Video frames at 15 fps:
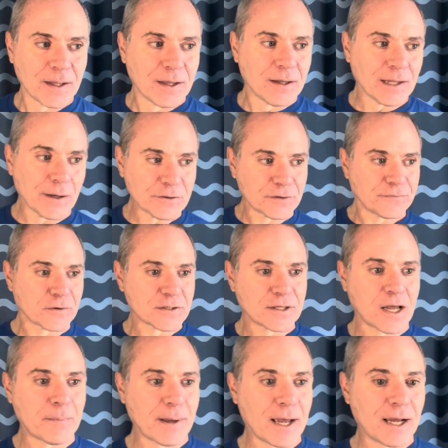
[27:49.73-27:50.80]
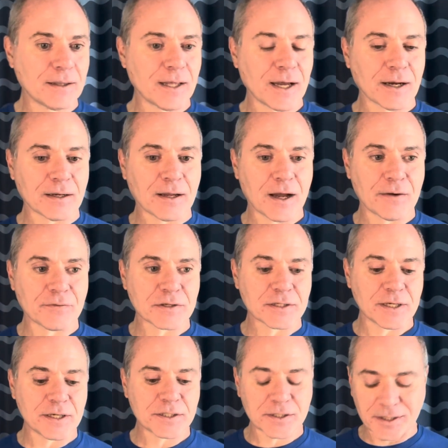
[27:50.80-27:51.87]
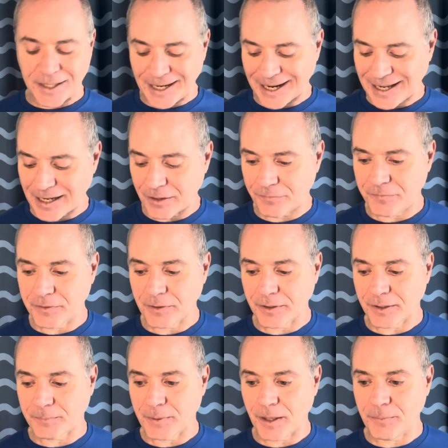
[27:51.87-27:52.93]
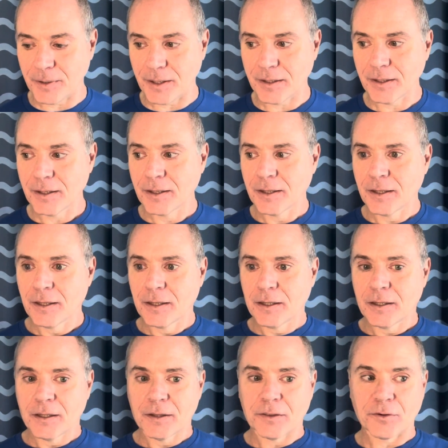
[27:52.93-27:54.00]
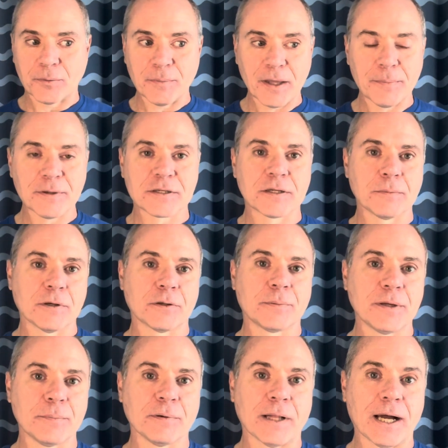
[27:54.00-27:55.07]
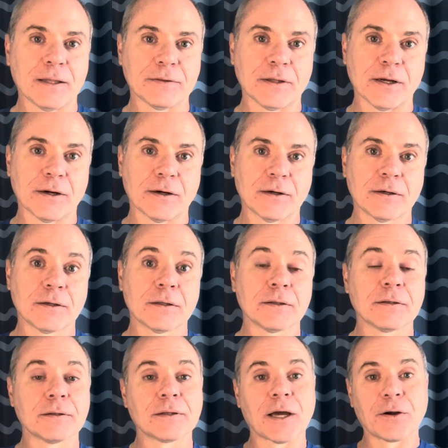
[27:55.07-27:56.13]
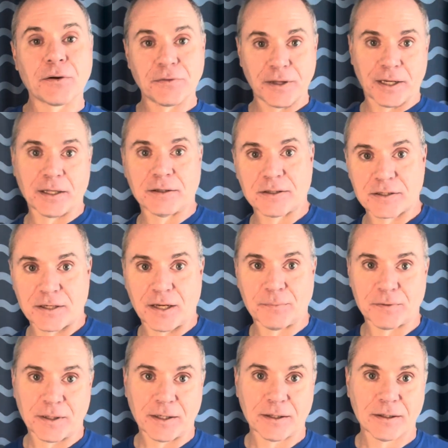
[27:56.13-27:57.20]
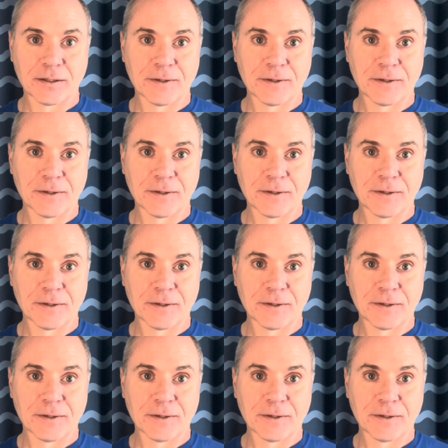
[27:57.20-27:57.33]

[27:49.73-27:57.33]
was the first time I had that conversation, and I kind of feel like maybe there may be some other people out there that are thinking the same thing.